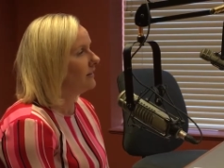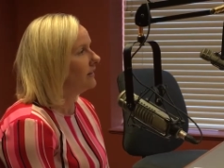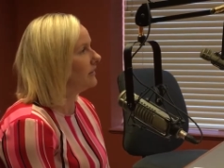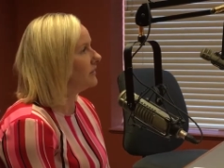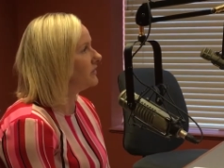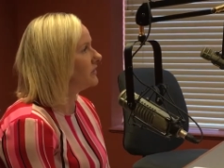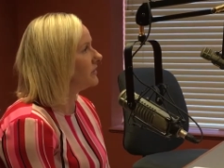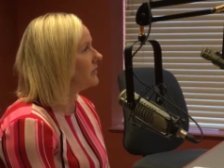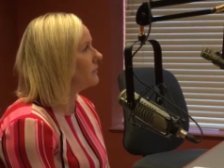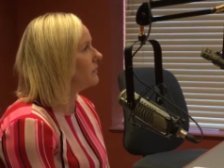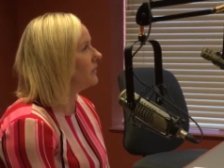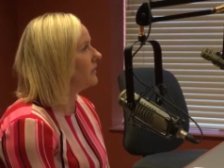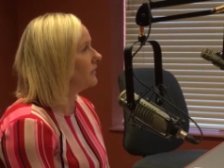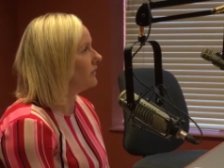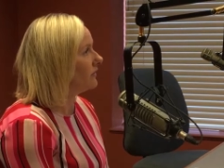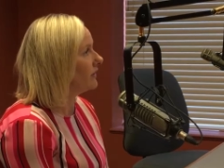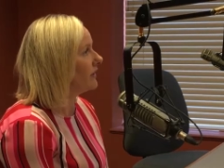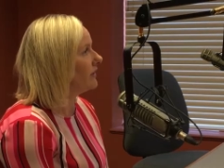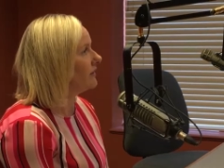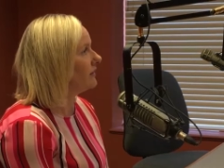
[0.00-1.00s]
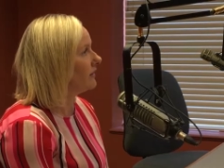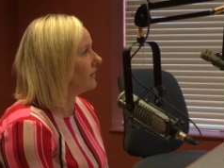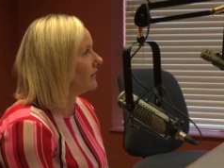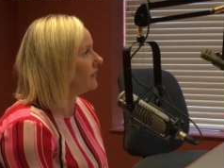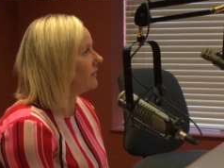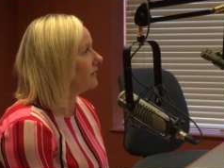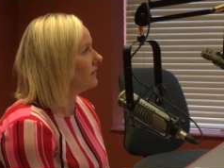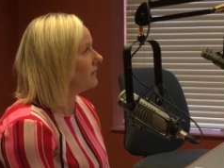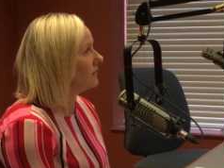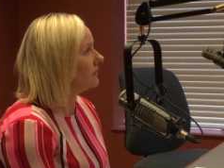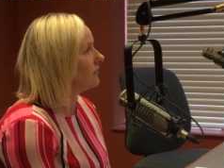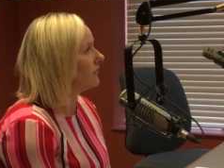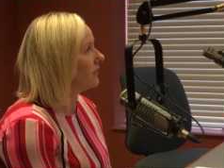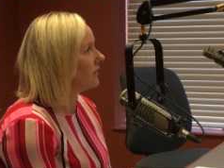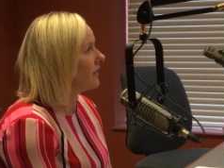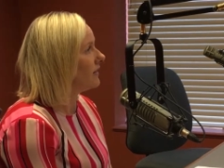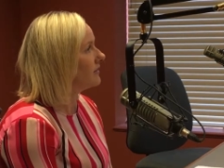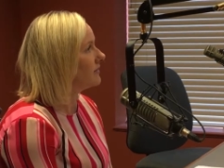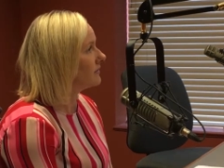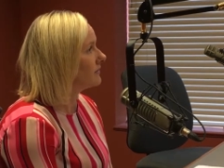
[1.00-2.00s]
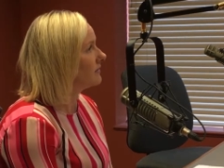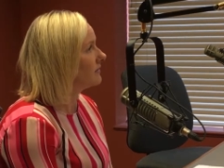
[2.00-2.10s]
it's just been a great thing for us.